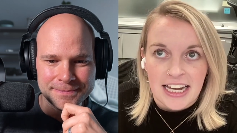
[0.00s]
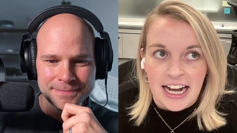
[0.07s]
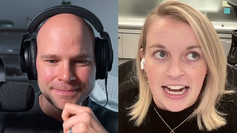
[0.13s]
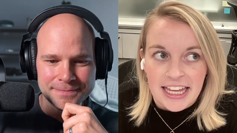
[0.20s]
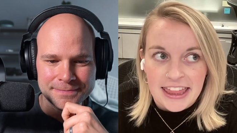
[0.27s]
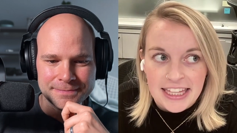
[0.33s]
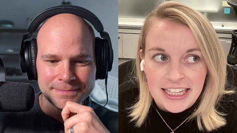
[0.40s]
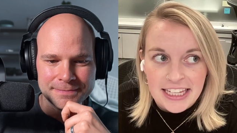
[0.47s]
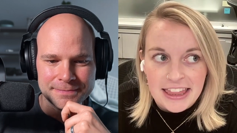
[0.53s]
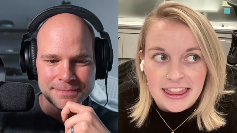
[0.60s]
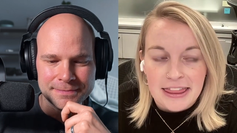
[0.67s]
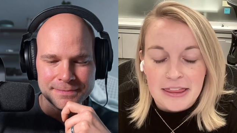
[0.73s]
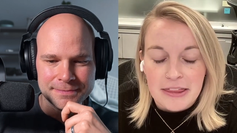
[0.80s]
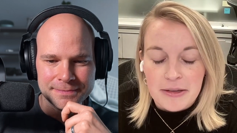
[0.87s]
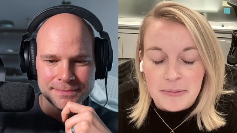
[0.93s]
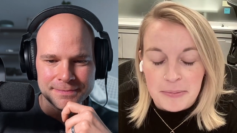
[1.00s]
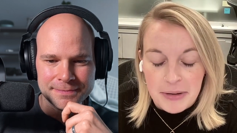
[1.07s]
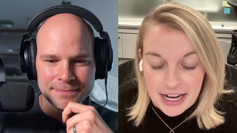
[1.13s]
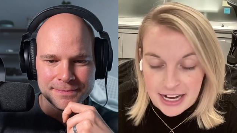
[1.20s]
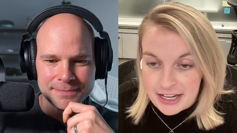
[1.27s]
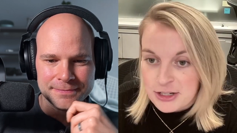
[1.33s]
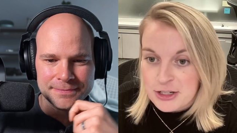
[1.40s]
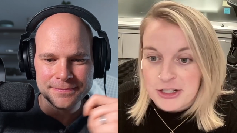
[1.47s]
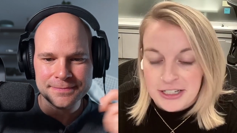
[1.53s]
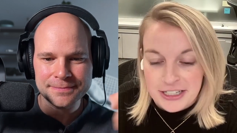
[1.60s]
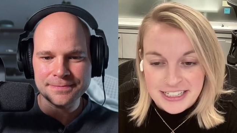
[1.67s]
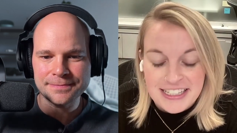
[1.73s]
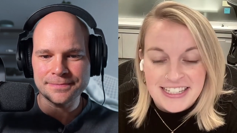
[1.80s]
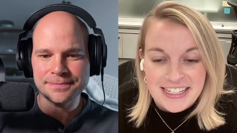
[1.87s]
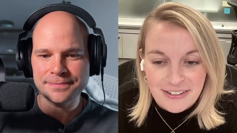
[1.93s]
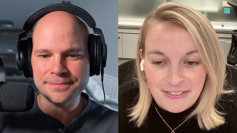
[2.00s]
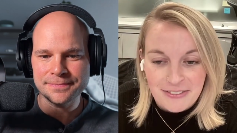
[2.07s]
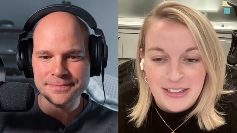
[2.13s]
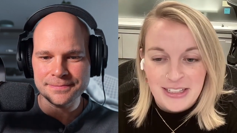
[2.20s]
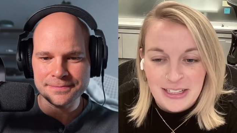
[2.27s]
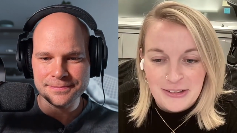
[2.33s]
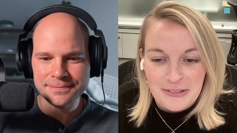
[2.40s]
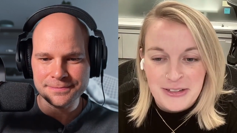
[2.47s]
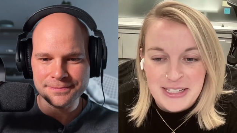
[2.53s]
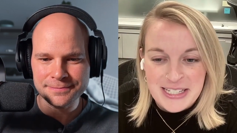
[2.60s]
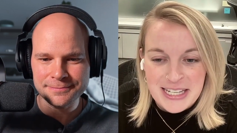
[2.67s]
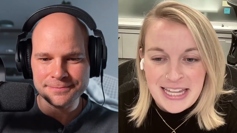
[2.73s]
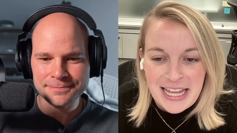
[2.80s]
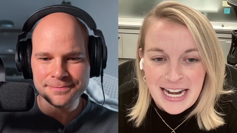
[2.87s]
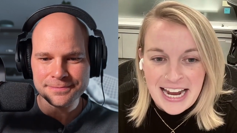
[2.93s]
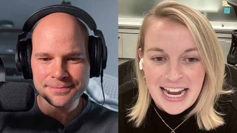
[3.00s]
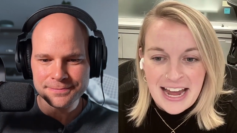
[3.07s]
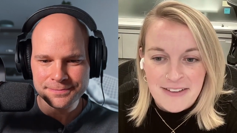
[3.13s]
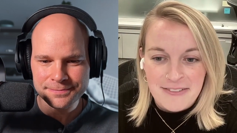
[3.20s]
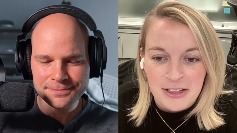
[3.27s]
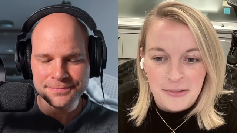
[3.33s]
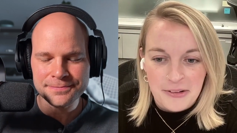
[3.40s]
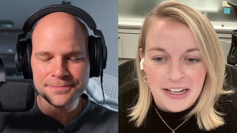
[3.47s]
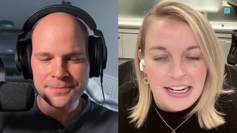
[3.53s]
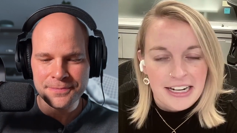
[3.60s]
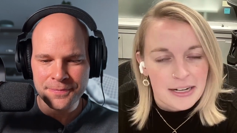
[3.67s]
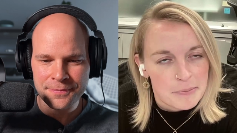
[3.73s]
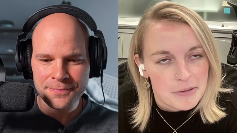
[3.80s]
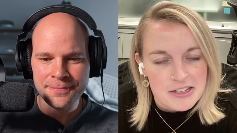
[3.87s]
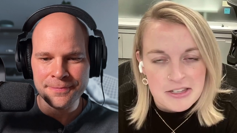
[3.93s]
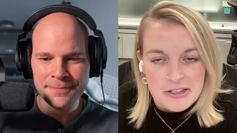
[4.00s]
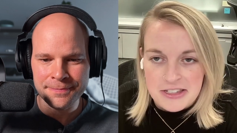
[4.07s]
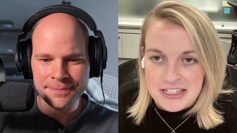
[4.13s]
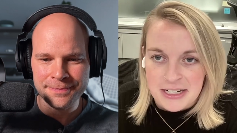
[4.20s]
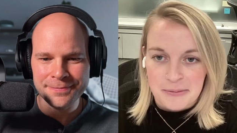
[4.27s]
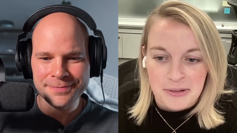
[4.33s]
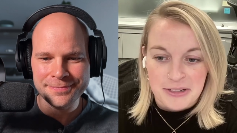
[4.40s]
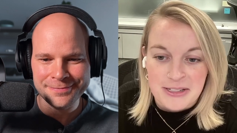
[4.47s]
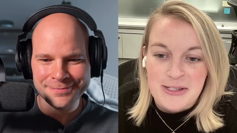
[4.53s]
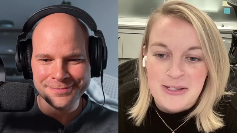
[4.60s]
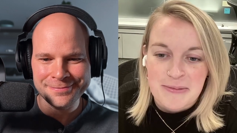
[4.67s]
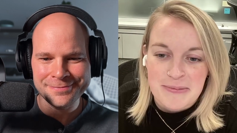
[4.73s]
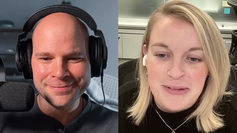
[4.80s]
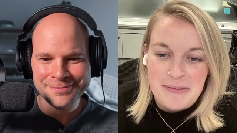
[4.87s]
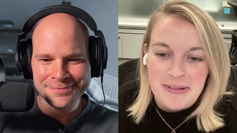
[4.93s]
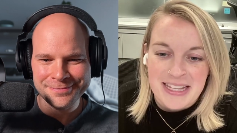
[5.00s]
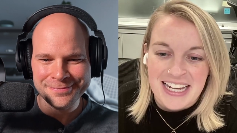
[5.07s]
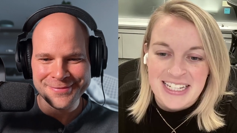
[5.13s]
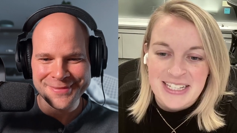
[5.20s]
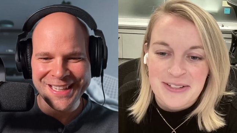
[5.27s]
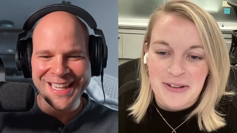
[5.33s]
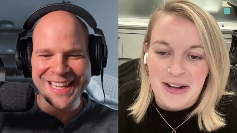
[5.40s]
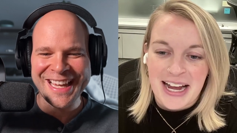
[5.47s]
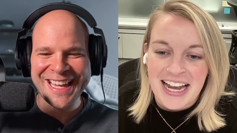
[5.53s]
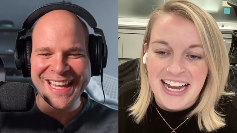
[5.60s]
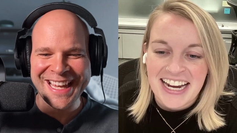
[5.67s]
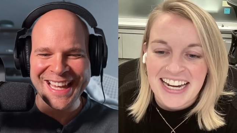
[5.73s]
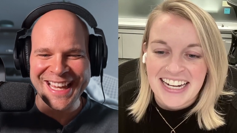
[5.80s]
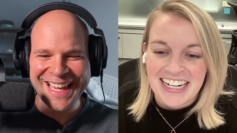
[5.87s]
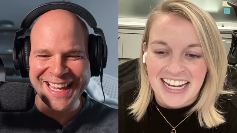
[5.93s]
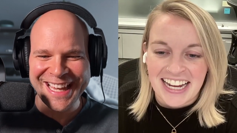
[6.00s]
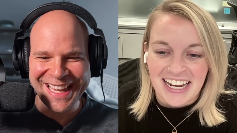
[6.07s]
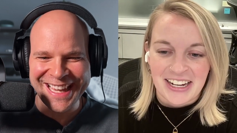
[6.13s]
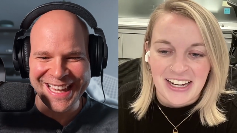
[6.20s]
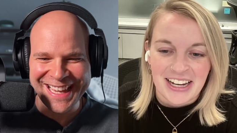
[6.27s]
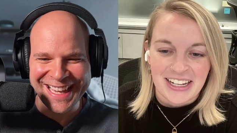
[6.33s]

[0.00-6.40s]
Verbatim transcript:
Speaker 1: I think the passion is definitely the reason that I haven't quit, and I'm also stubborn, so maybe that's why. and I,